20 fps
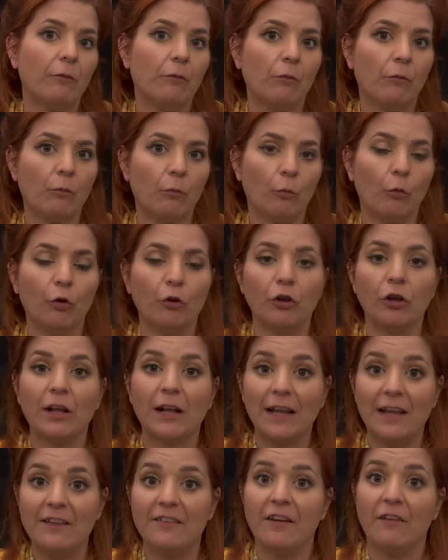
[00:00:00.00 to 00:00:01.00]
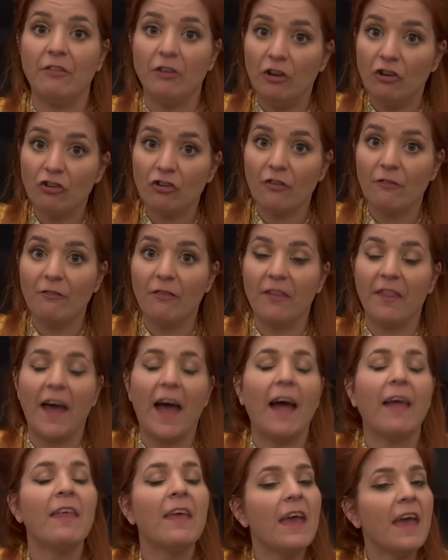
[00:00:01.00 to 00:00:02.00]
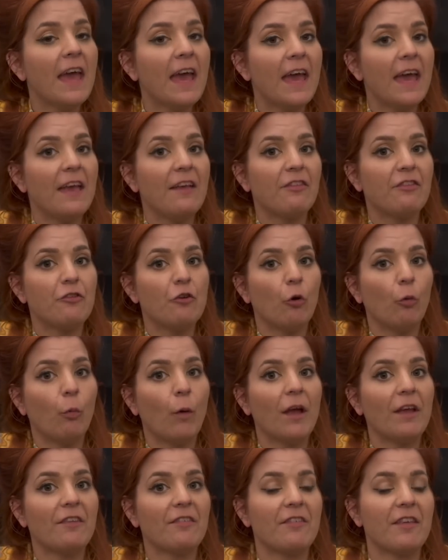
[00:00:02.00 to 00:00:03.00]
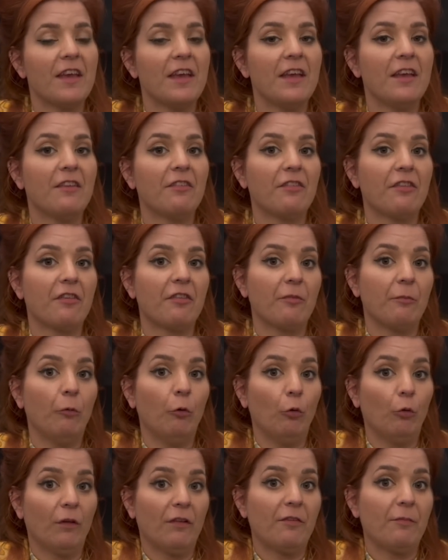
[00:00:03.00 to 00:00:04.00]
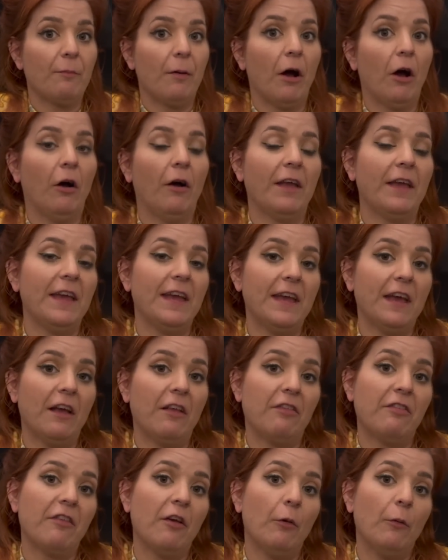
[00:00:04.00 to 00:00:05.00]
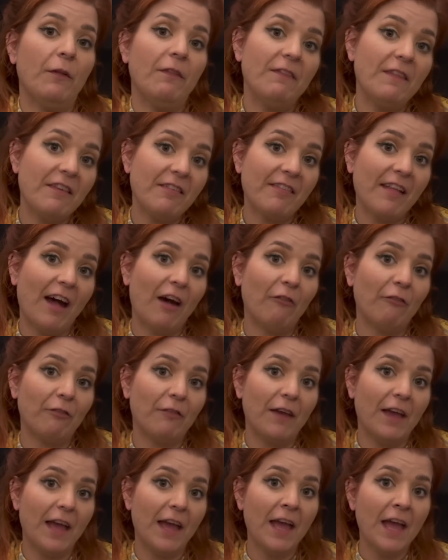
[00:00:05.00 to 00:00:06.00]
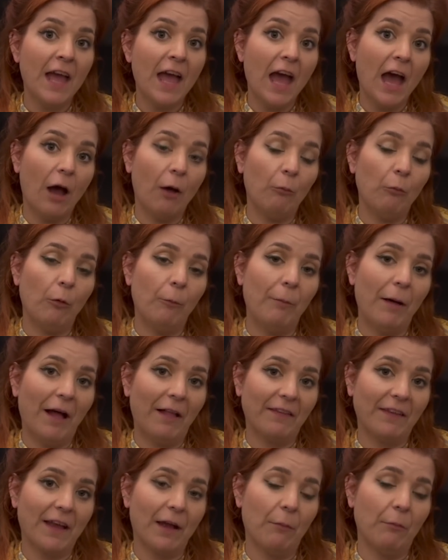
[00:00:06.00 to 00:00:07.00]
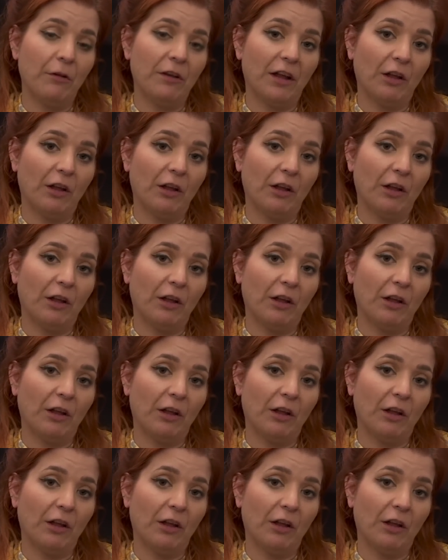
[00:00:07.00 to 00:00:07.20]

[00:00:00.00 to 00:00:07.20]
want a clear definition for that is your waist is the smallest part here. So in this outfit, and we'll pan the camera down